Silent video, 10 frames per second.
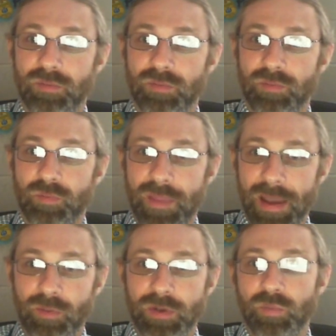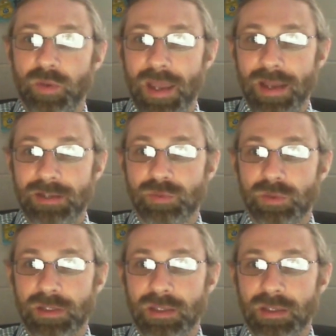with that one, we
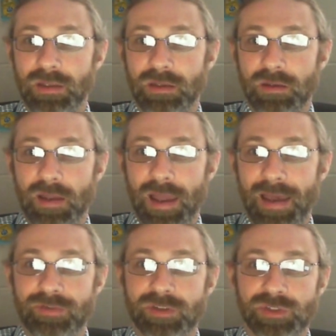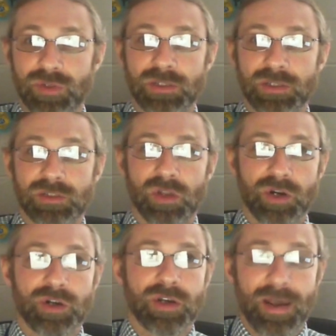actually have the students
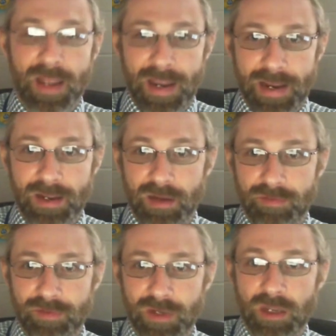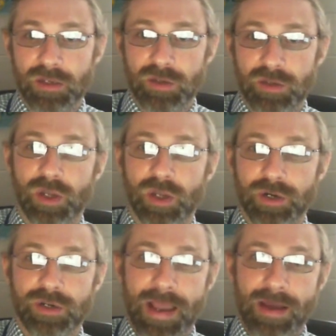learn how to handcuff. You
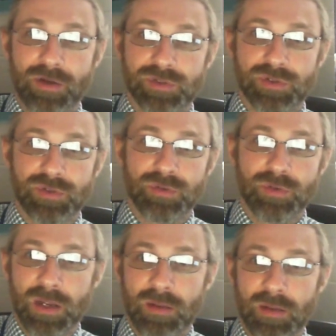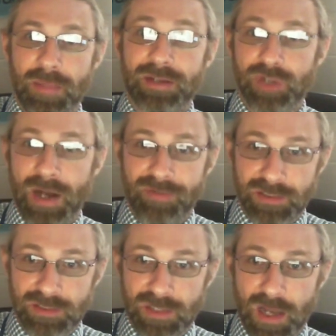learn how to make
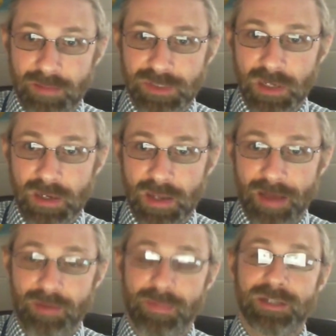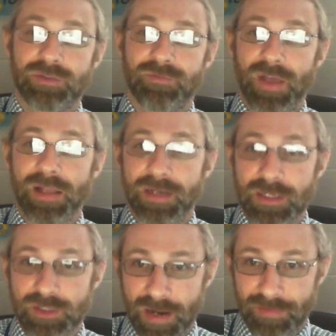traffic stops, how to make
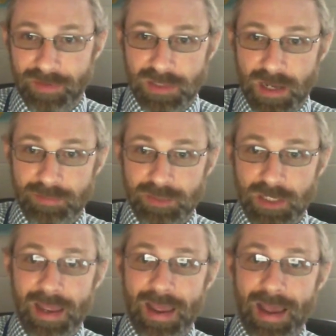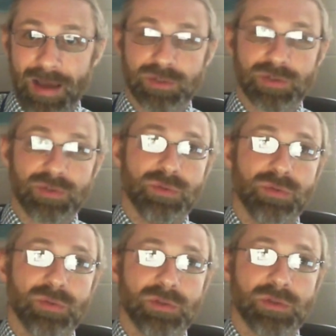felony traffic stops, how to